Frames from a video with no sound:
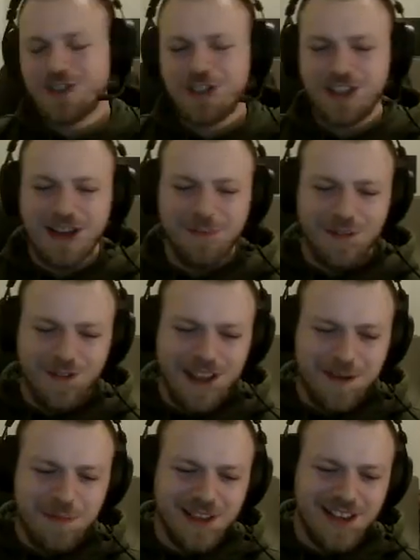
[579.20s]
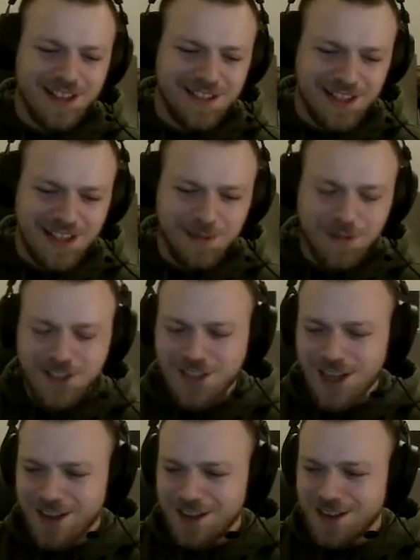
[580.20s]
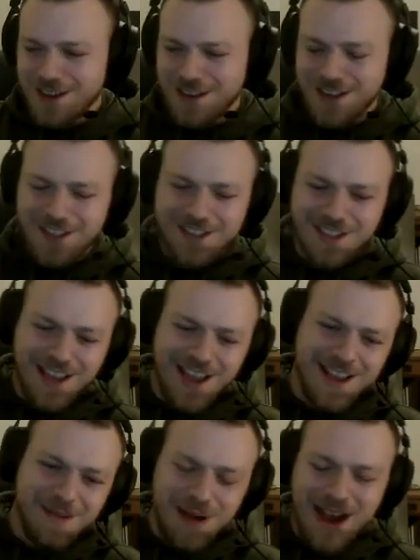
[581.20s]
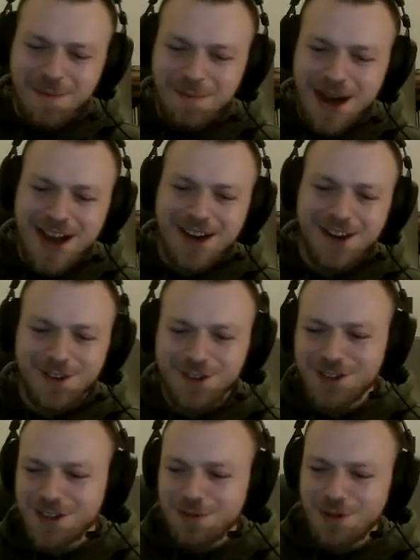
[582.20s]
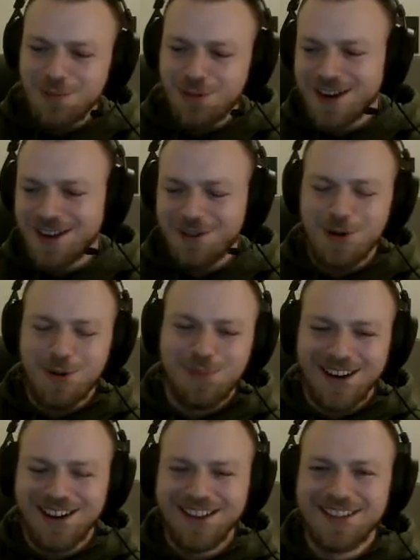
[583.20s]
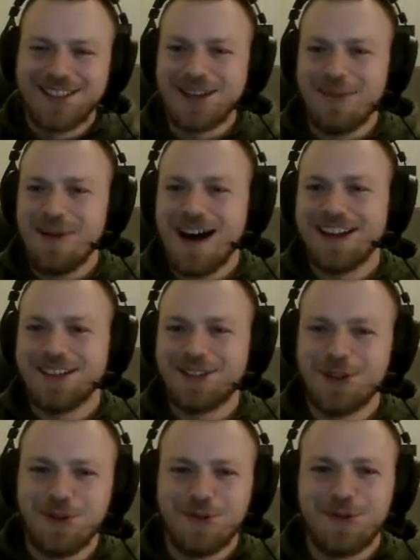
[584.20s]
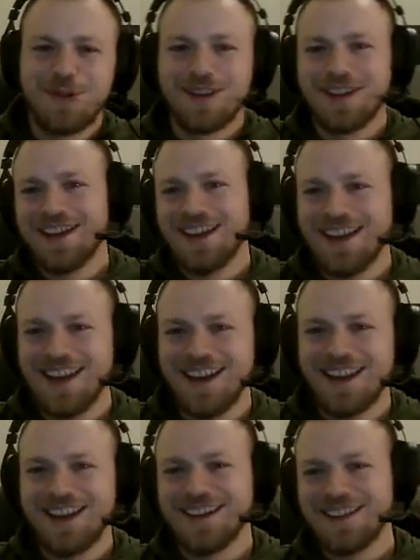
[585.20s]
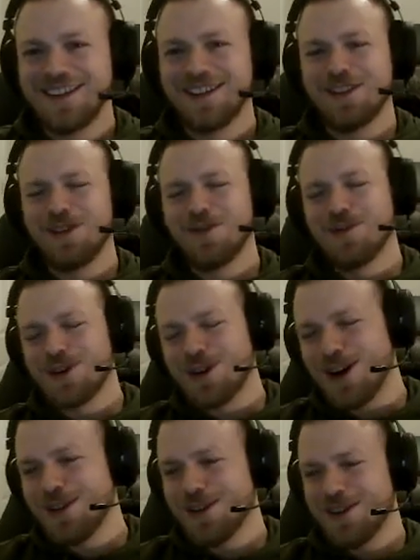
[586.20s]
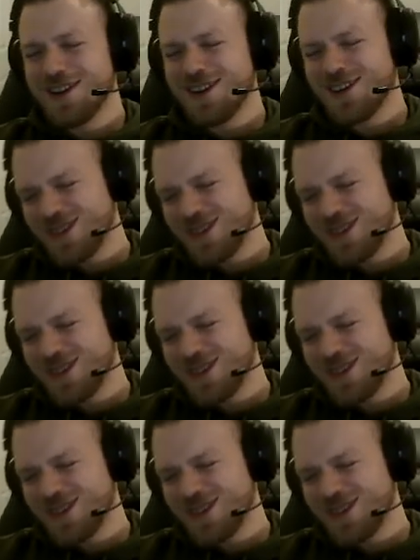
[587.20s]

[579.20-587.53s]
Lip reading: a GM of an NBA team, let's say they say, "Hey, Bob Myers, we're bringing in somebody too," and you to call it,